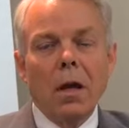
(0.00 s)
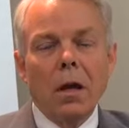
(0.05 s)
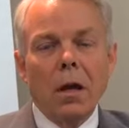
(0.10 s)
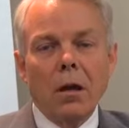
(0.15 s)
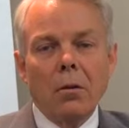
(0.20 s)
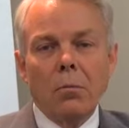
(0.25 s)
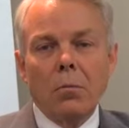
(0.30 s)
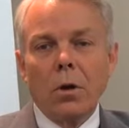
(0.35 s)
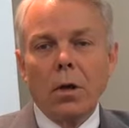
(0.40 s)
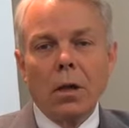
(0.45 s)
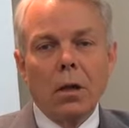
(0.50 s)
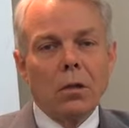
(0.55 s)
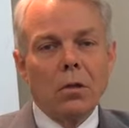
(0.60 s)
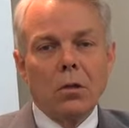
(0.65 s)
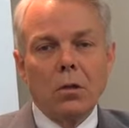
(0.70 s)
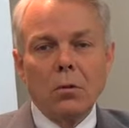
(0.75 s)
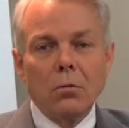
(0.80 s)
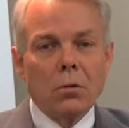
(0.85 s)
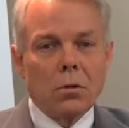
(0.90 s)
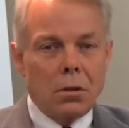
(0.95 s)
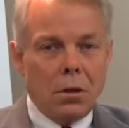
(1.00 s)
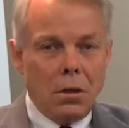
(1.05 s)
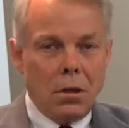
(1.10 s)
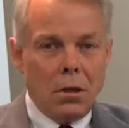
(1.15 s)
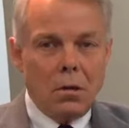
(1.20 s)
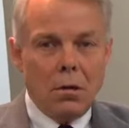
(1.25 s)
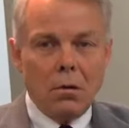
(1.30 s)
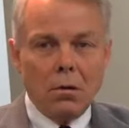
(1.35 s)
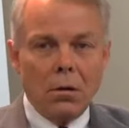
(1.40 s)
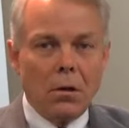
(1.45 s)
of bringing students
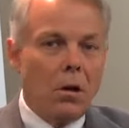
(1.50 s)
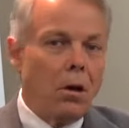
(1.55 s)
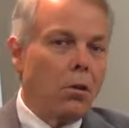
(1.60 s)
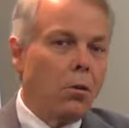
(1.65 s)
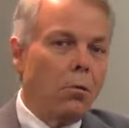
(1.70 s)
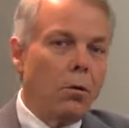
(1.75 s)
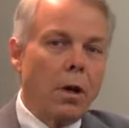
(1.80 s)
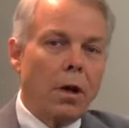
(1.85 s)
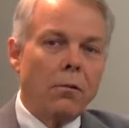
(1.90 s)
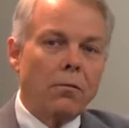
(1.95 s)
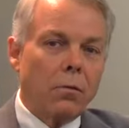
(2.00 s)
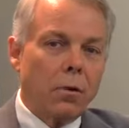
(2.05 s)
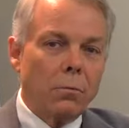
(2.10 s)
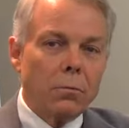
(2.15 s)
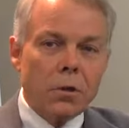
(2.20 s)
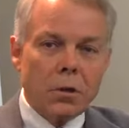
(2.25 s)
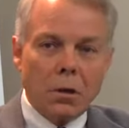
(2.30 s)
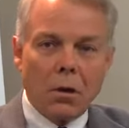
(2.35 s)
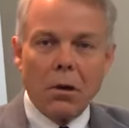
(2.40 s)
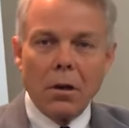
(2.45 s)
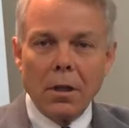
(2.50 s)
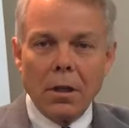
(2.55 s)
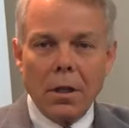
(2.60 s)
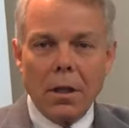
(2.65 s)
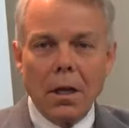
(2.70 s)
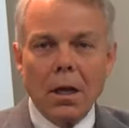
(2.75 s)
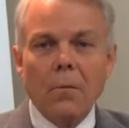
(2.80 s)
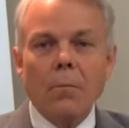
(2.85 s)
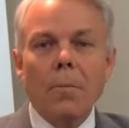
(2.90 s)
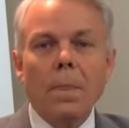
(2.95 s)
along all the way from starting
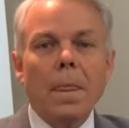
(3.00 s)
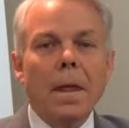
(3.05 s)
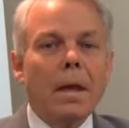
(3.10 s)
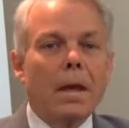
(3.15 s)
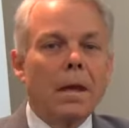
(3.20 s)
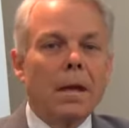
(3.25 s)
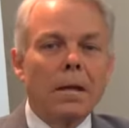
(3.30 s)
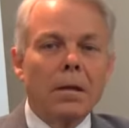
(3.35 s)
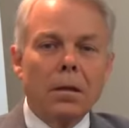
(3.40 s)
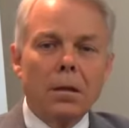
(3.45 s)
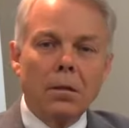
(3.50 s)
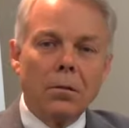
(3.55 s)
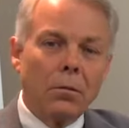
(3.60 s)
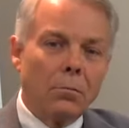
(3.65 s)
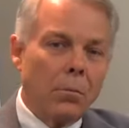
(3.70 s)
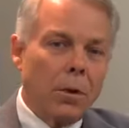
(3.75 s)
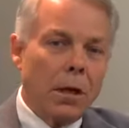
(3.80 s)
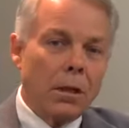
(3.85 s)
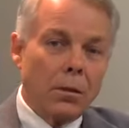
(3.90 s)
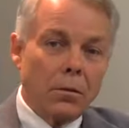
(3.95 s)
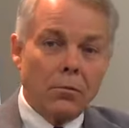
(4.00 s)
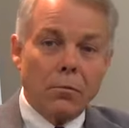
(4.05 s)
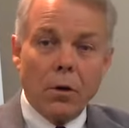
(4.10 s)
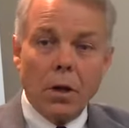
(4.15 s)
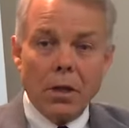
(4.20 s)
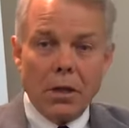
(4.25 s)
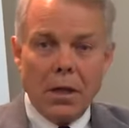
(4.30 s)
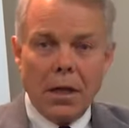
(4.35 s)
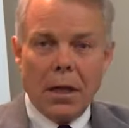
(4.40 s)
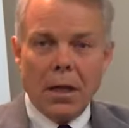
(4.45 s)
them to be at the
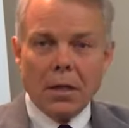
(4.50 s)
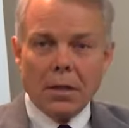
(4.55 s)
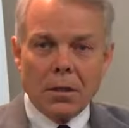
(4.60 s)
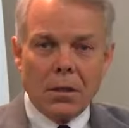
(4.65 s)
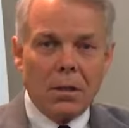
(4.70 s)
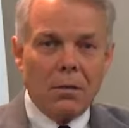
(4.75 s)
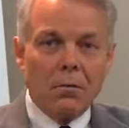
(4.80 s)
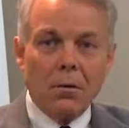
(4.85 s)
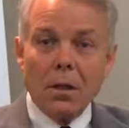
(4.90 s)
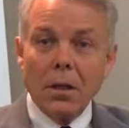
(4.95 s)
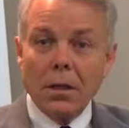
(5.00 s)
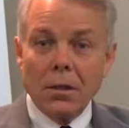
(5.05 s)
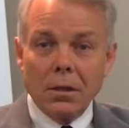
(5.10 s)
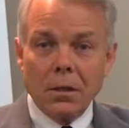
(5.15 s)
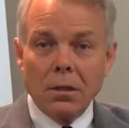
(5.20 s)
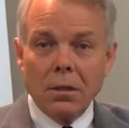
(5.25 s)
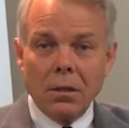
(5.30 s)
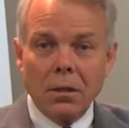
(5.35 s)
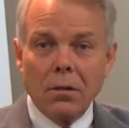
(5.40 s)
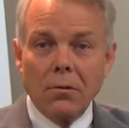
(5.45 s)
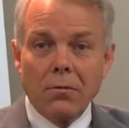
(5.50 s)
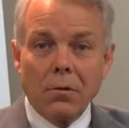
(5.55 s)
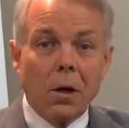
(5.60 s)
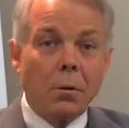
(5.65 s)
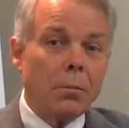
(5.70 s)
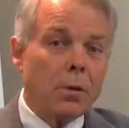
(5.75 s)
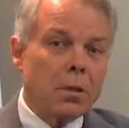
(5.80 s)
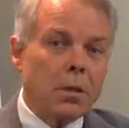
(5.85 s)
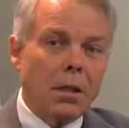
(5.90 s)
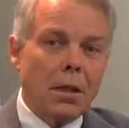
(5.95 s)
front desk in relation to the
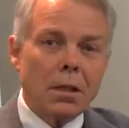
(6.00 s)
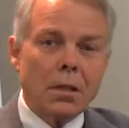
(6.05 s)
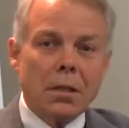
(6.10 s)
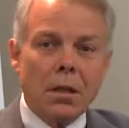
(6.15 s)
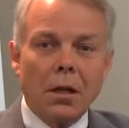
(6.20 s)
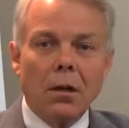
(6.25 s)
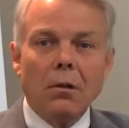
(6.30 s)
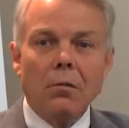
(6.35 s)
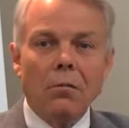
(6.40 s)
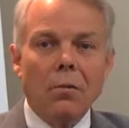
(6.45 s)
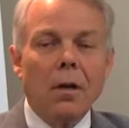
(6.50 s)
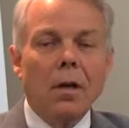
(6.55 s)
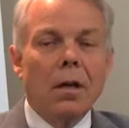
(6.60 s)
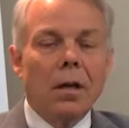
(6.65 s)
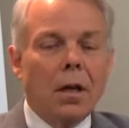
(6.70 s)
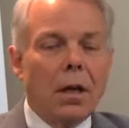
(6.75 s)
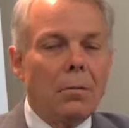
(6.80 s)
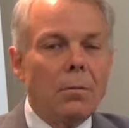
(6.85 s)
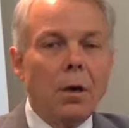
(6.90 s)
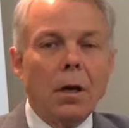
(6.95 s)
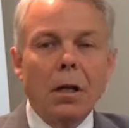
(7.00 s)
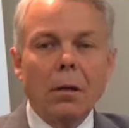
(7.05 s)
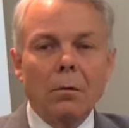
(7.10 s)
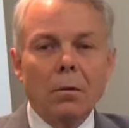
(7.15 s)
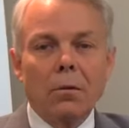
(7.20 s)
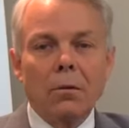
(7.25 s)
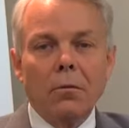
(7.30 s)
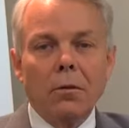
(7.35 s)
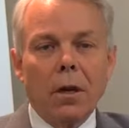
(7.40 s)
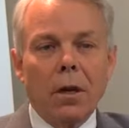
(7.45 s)
pharmacy itself. Many of
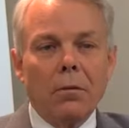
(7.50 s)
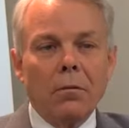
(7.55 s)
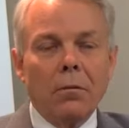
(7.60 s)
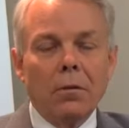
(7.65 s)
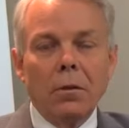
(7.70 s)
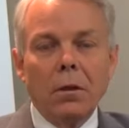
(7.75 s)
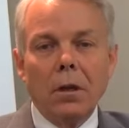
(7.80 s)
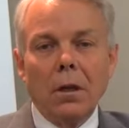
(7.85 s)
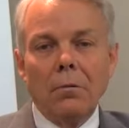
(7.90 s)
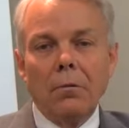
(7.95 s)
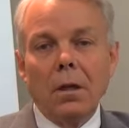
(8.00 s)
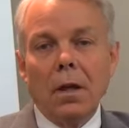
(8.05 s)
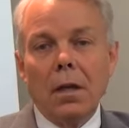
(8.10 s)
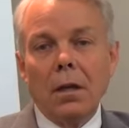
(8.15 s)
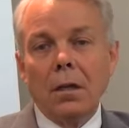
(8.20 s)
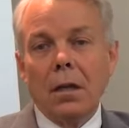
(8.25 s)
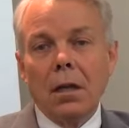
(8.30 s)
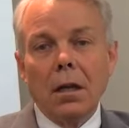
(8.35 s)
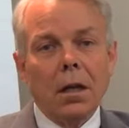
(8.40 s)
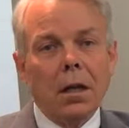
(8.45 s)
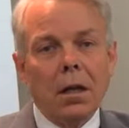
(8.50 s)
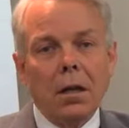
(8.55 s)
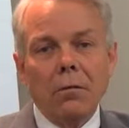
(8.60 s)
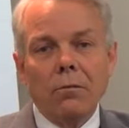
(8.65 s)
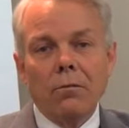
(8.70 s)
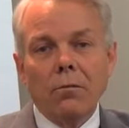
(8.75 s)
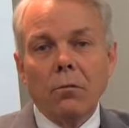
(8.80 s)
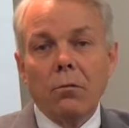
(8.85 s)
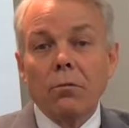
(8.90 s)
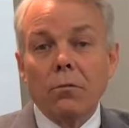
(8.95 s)
them have, have gained a
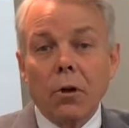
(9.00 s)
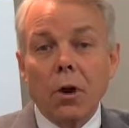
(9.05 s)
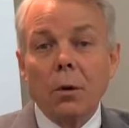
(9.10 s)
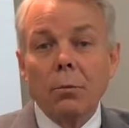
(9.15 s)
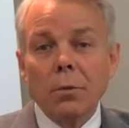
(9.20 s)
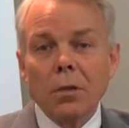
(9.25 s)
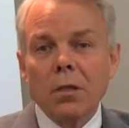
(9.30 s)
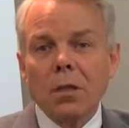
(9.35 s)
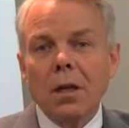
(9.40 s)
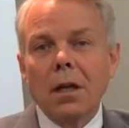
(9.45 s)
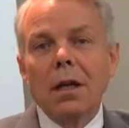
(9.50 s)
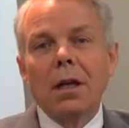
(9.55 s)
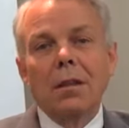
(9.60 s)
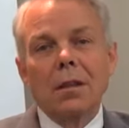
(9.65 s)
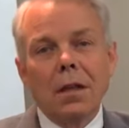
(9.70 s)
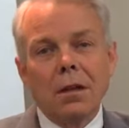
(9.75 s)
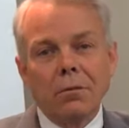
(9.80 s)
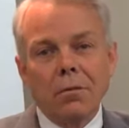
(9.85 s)
love for pharmacy and then